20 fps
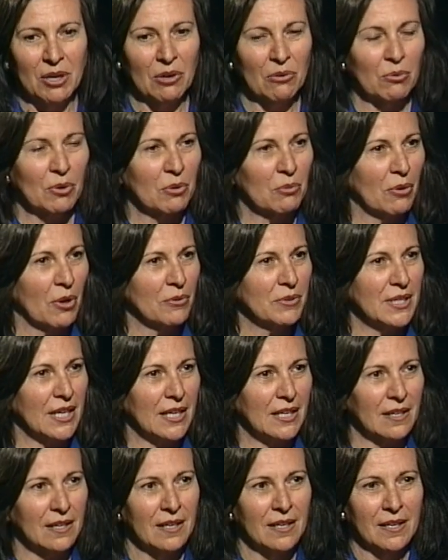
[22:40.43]
we
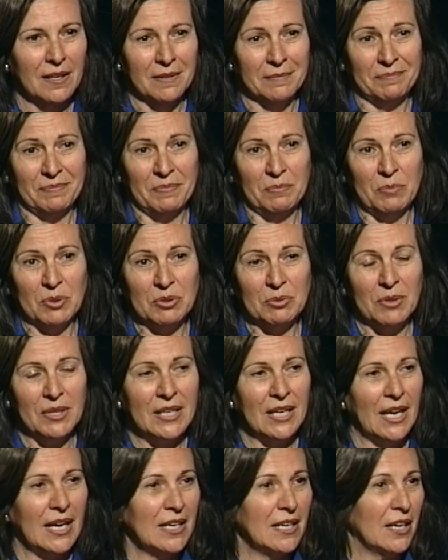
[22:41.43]
rotate
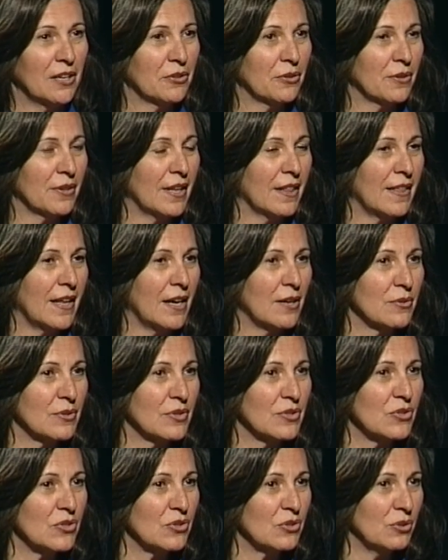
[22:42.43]
between 800 and
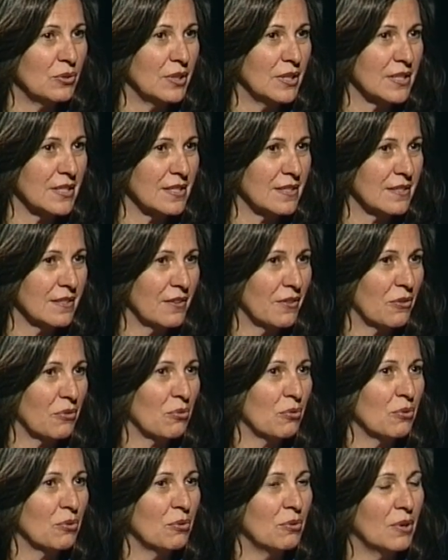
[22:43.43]
1,000 students
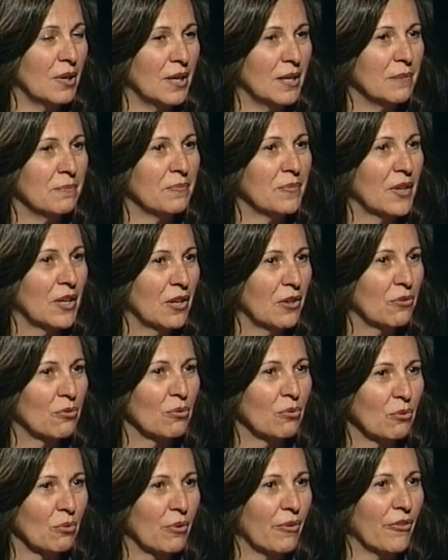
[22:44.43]
through
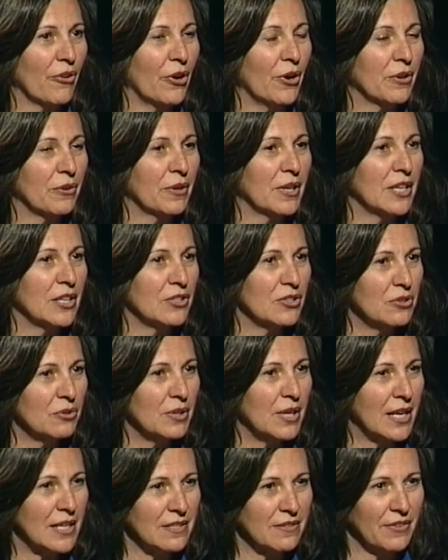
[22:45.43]
the river honoring in 2
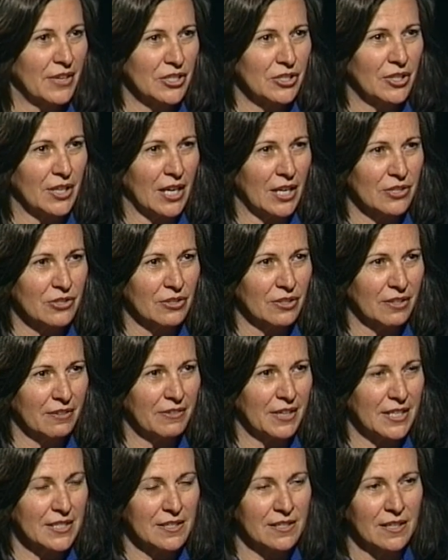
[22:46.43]
days of educational
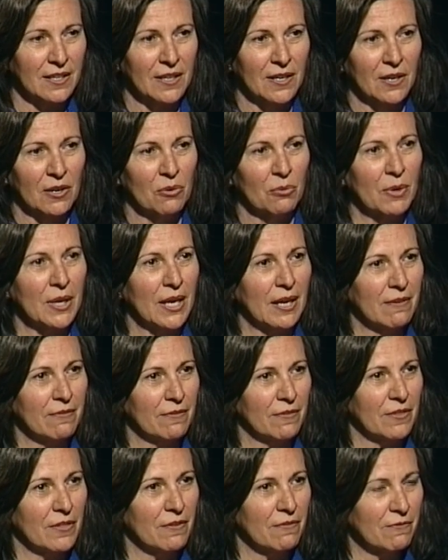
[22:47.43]
events. We have
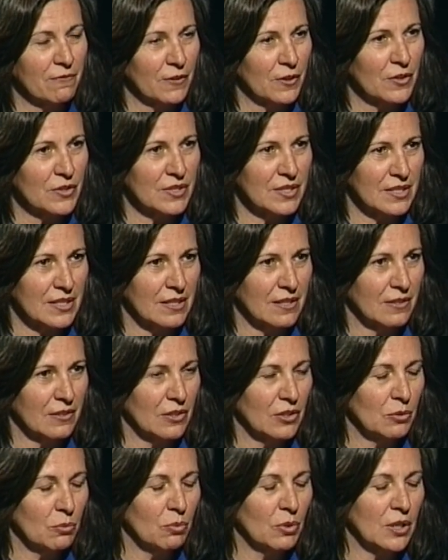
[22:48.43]
the first,
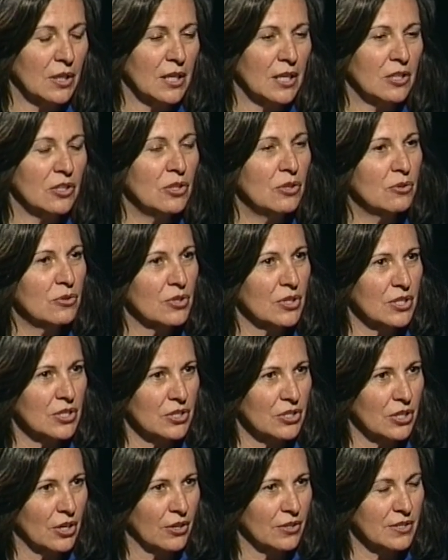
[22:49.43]
it usually
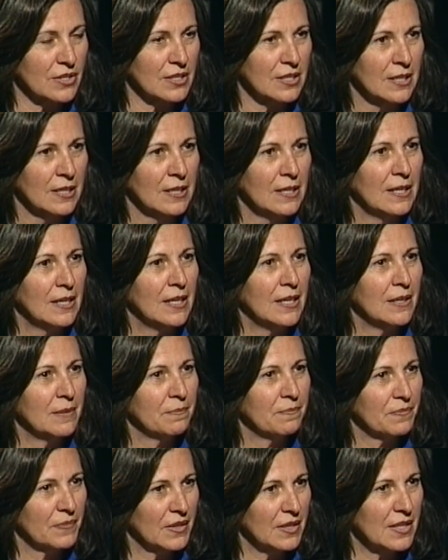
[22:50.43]
starts
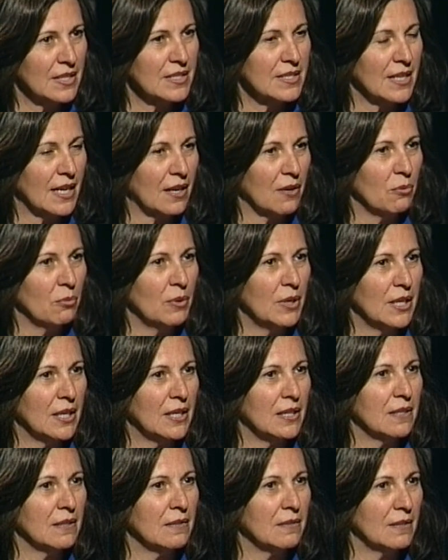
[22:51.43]
the second week
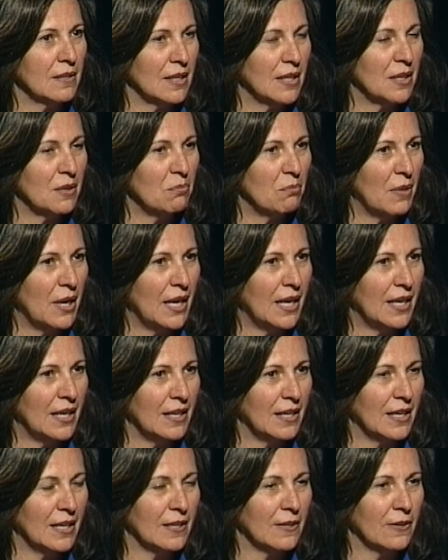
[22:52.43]
in
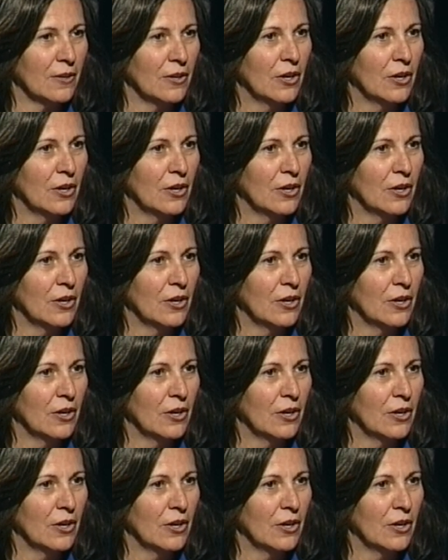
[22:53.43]
May, and